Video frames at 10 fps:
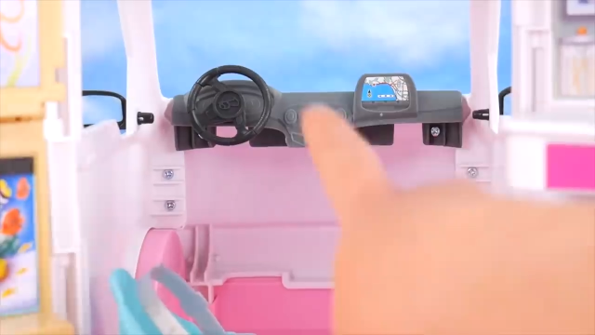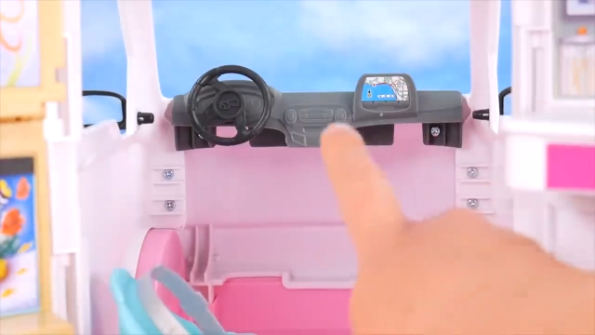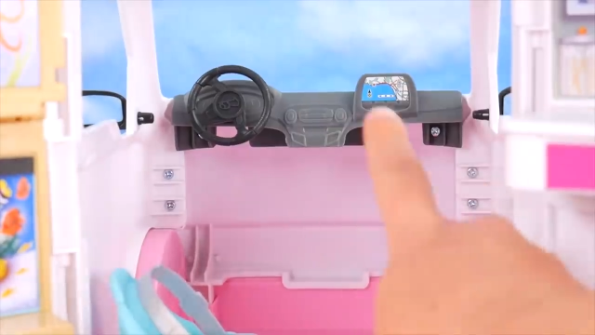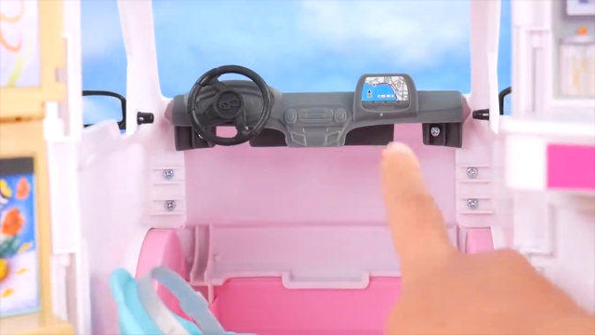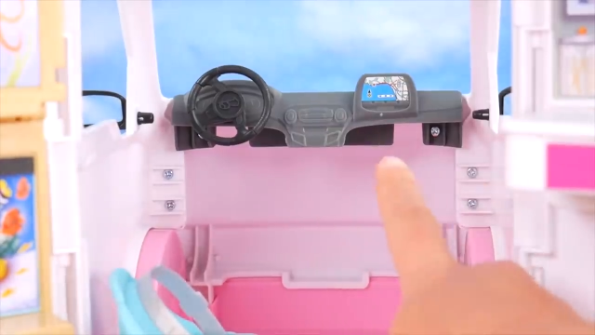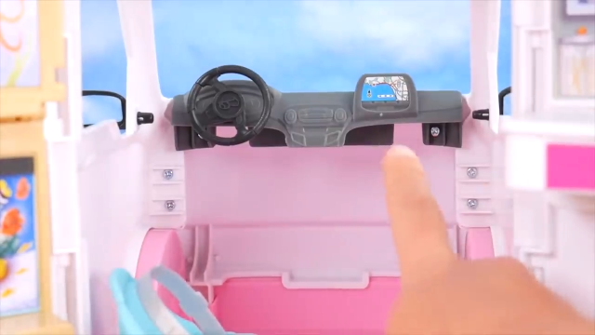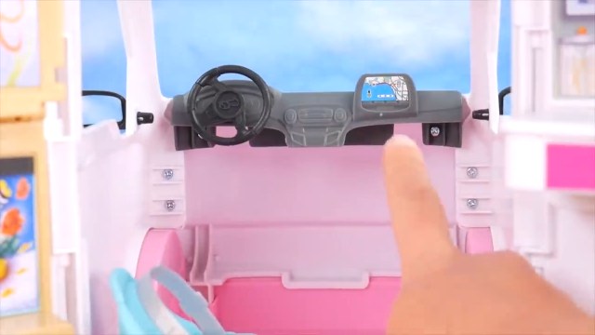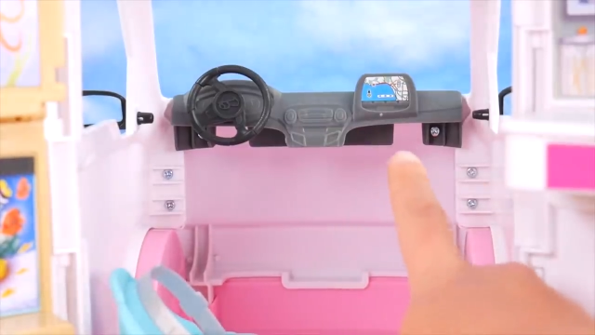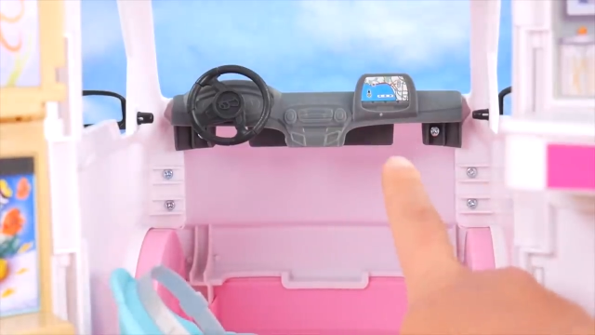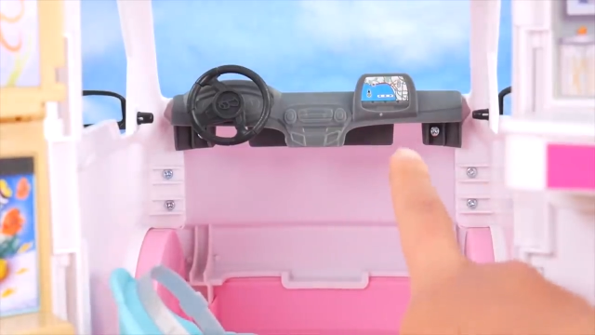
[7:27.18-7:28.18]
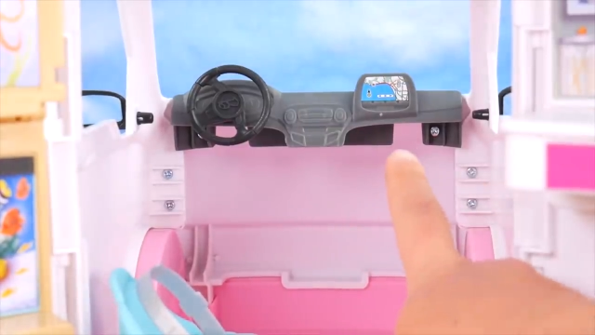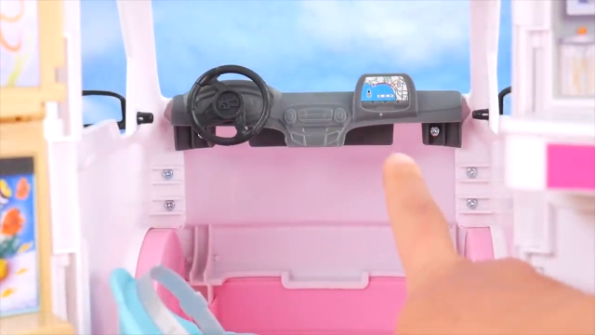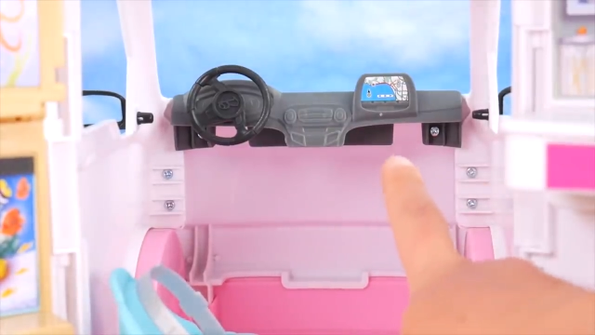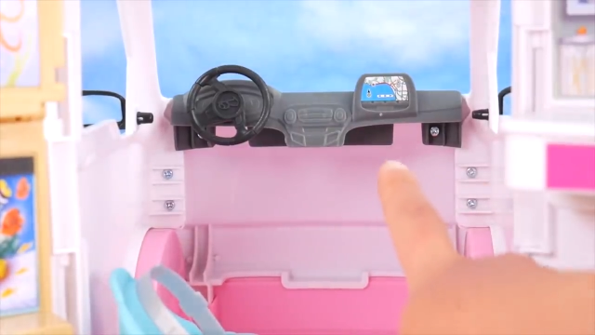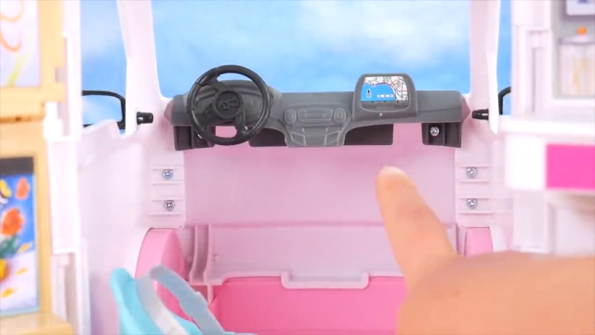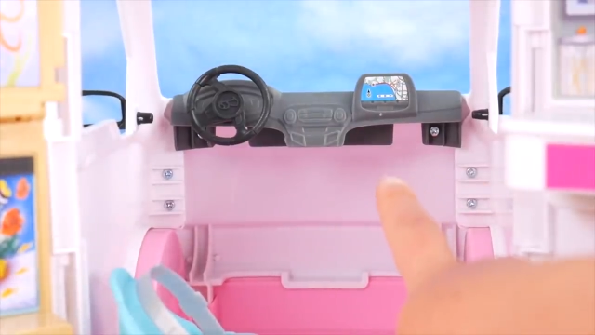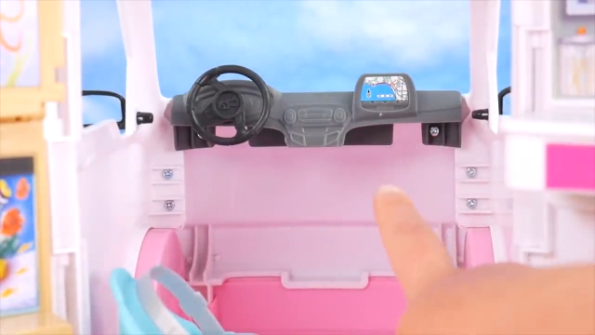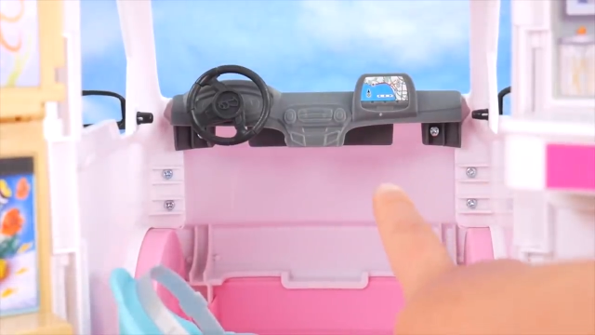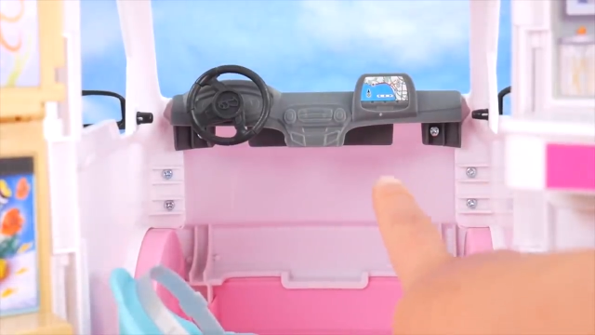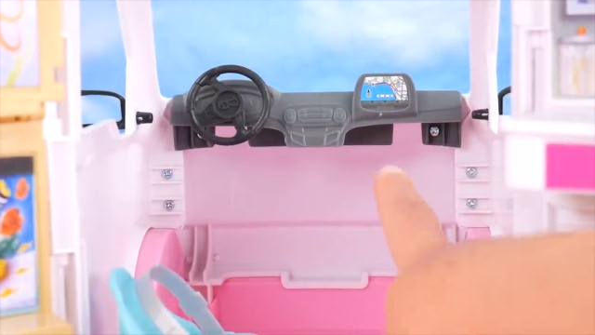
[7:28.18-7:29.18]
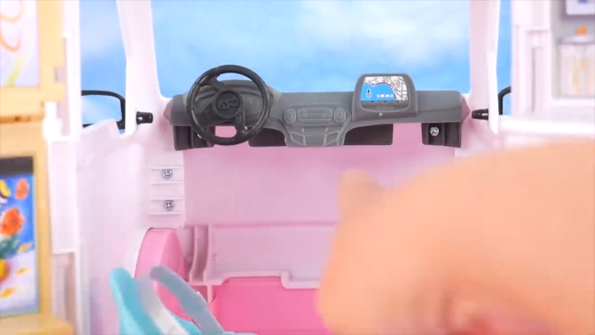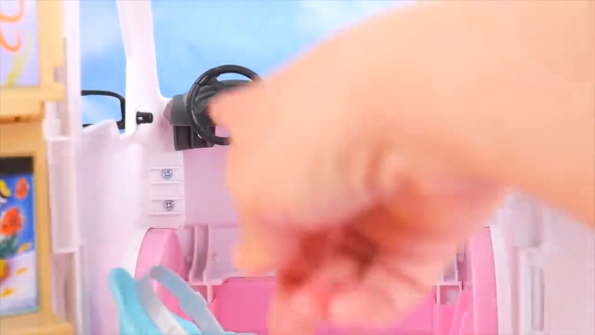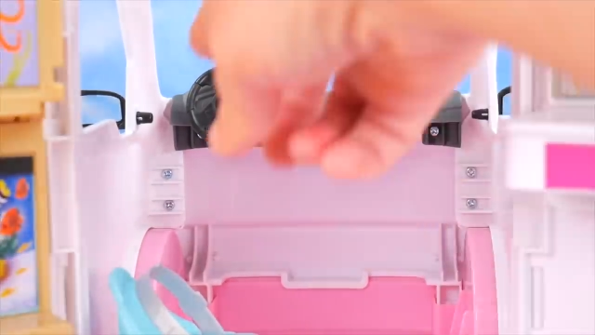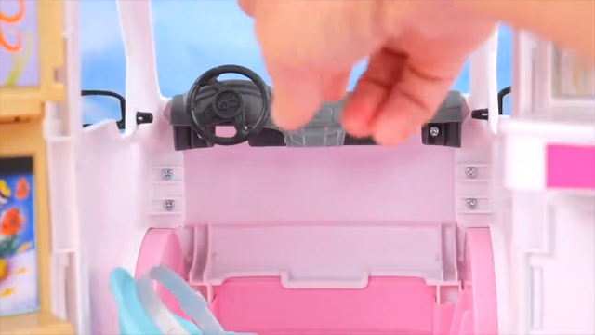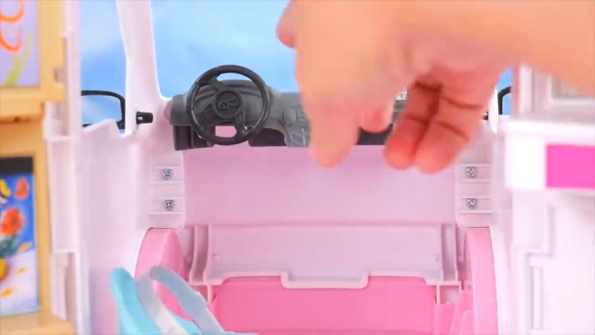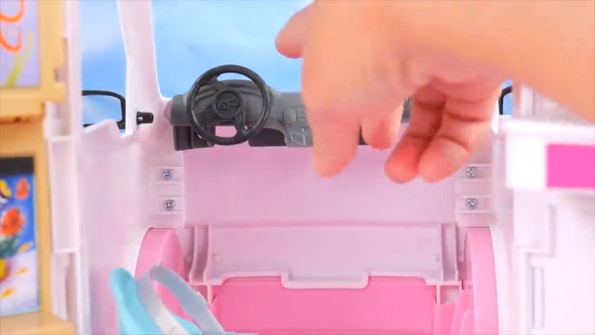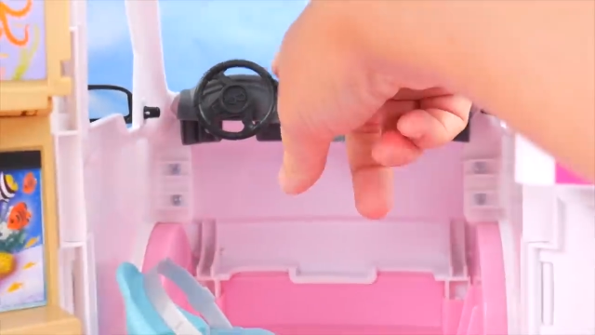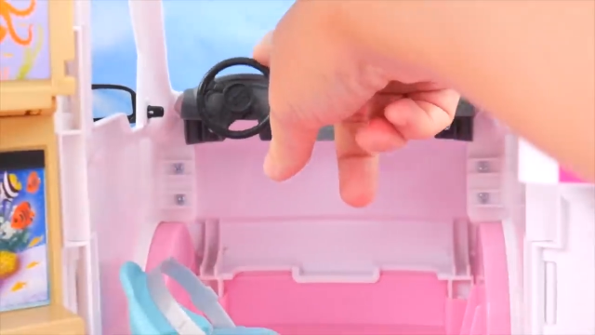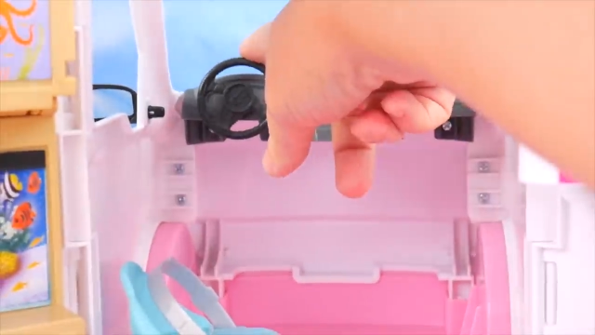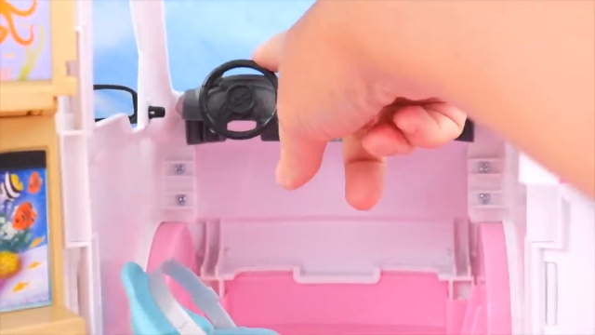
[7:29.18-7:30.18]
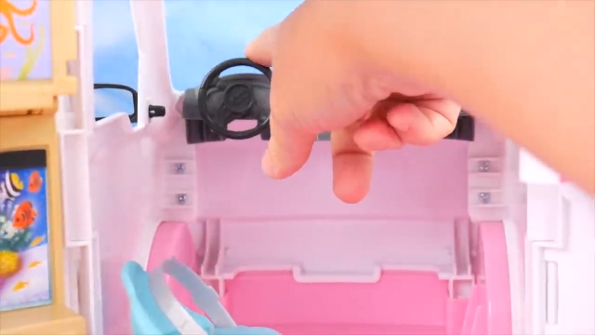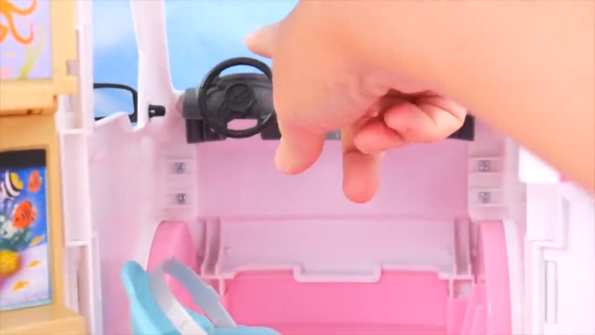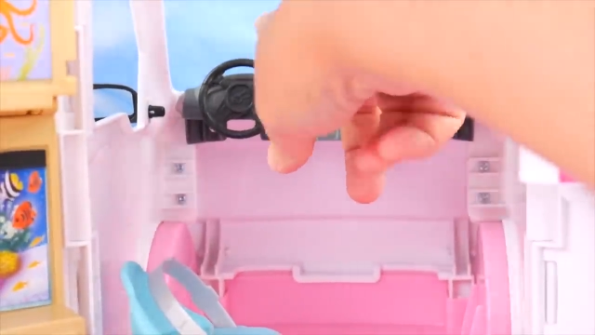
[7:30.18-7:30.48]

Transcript: [unreadable: no face in view]